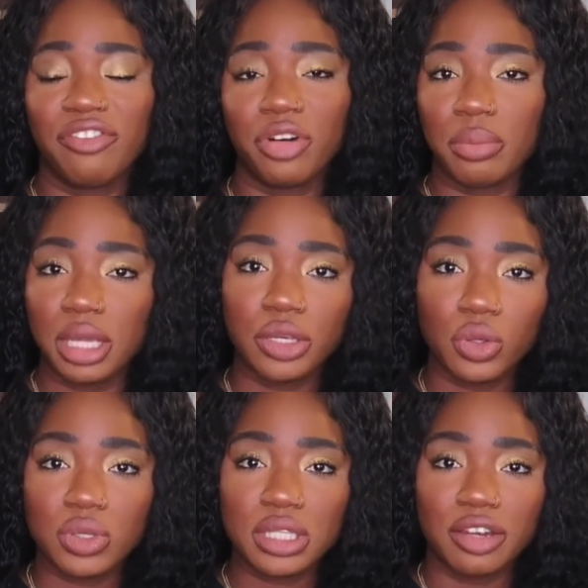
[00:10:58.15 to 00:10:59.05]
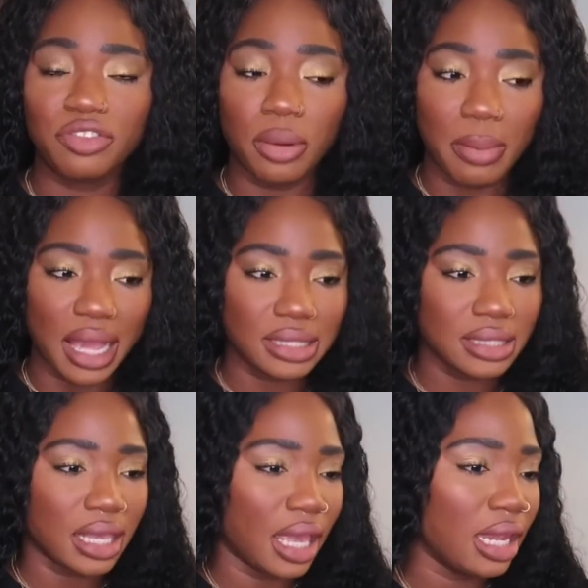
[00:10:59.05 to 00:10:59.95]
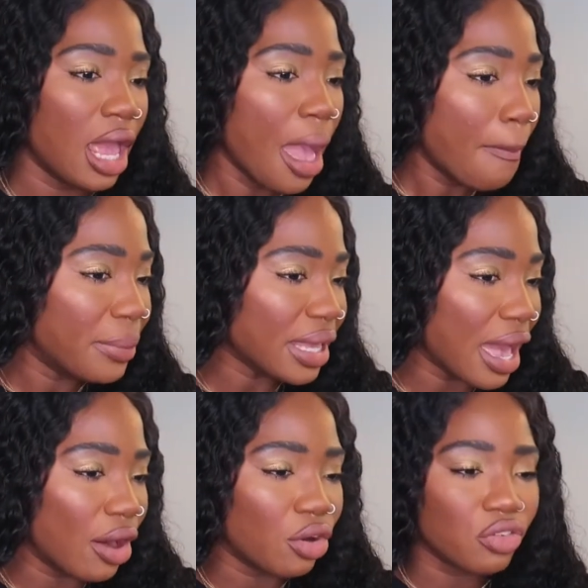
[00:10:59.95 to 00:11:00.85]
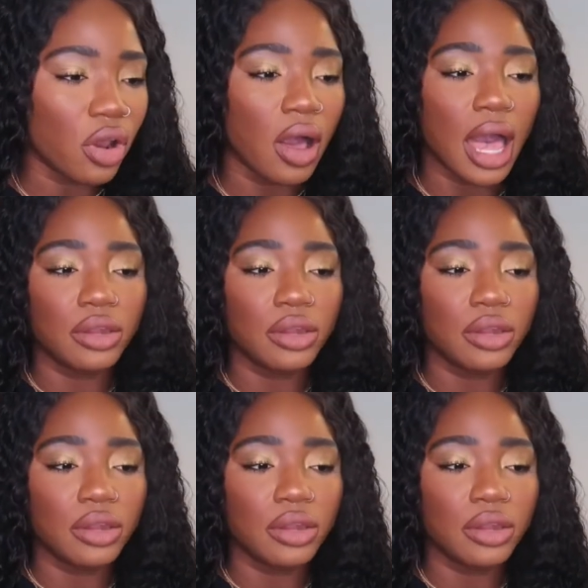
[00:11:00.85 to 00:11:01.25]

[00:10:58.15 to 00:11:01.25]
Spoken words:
for me to use it for my skin. But yeah, overall I